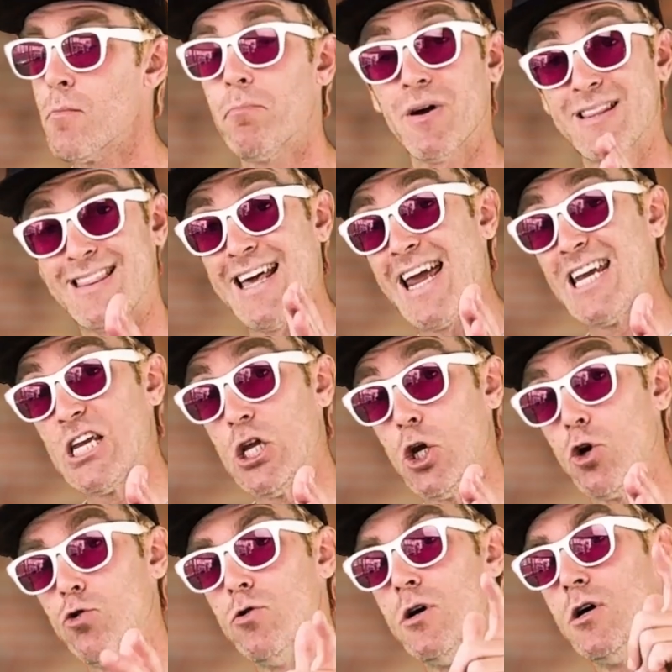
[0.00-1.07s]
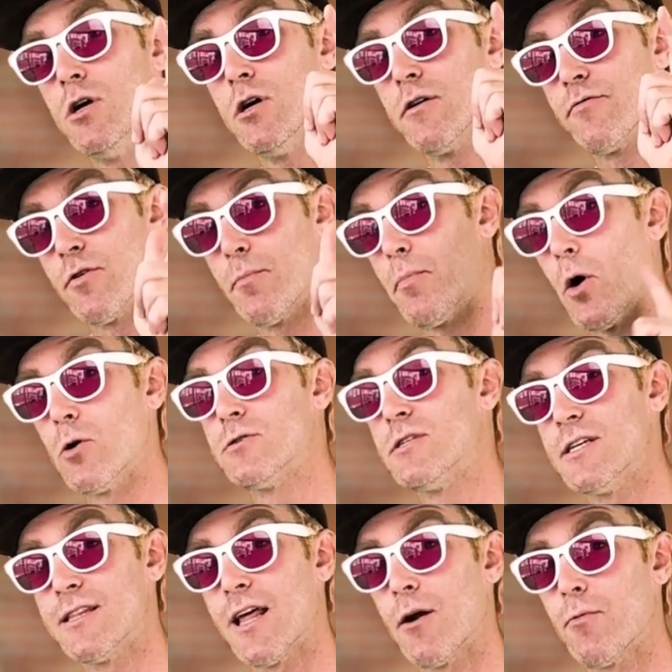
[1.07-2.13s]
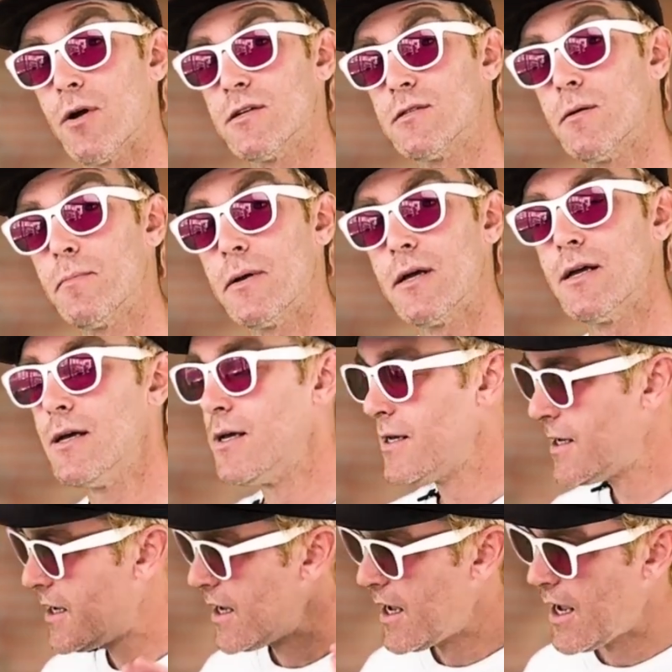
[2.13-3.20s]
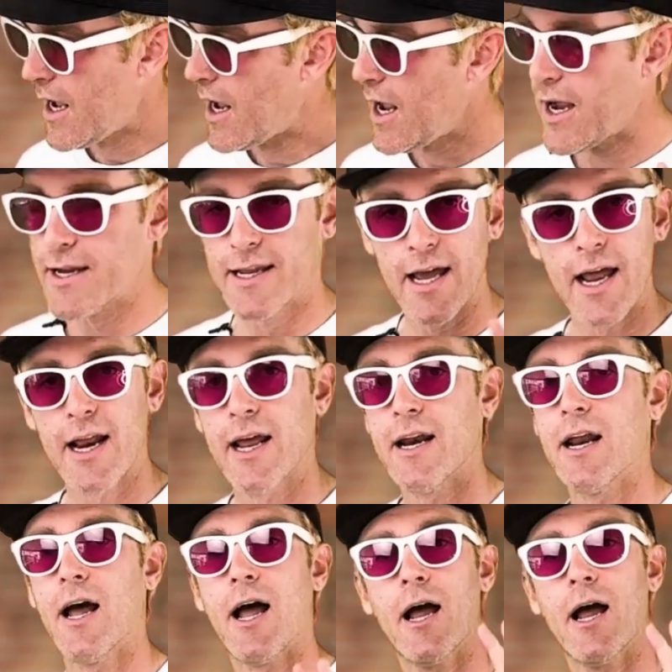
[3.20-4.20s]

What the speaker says: But thank you for posting that recipe. I get it.